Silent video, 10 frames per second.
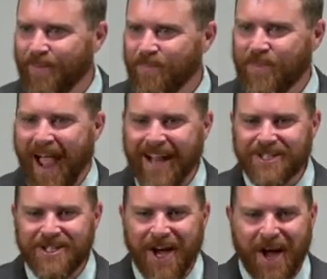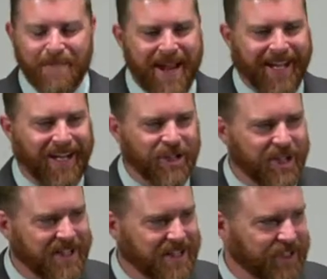That's not making
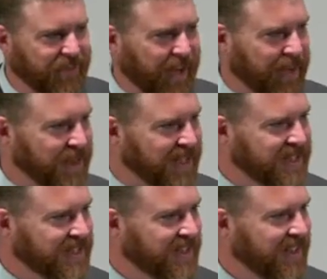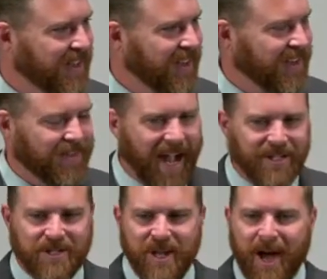Jesus famous.
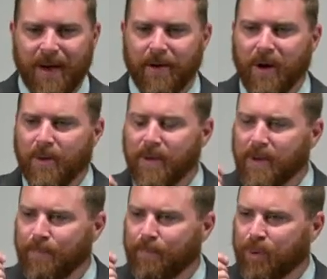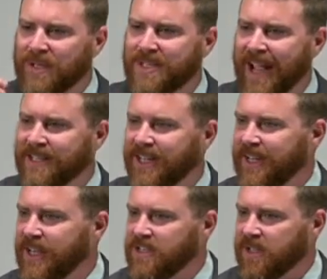That's not
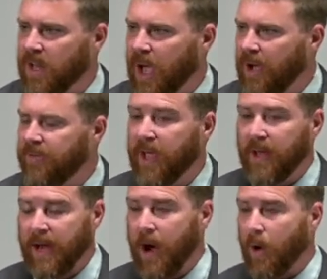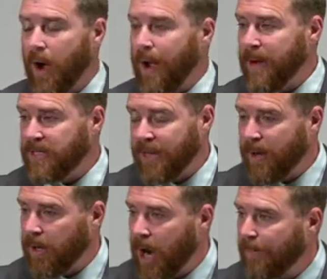presenting his love. Now, I'm not talking
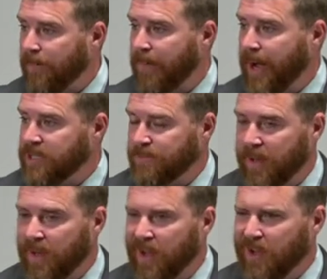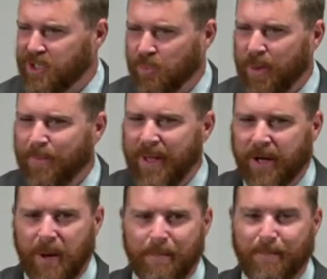about compromise, but should we be a
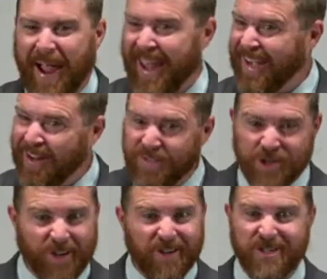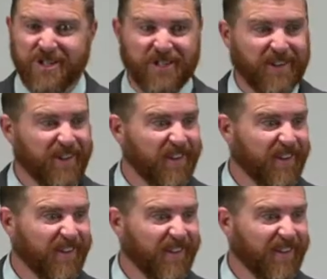combative church?
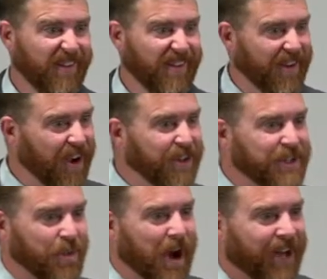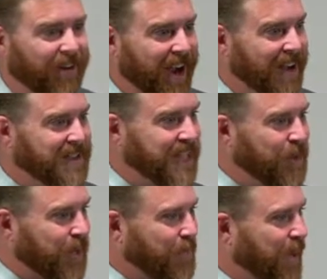You know, just walking around, seeing
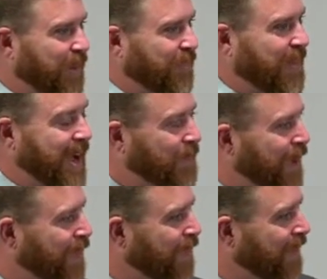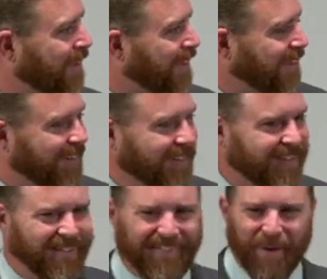who we could pick a fight with?
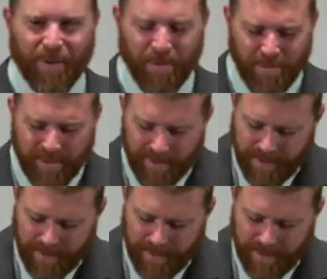No.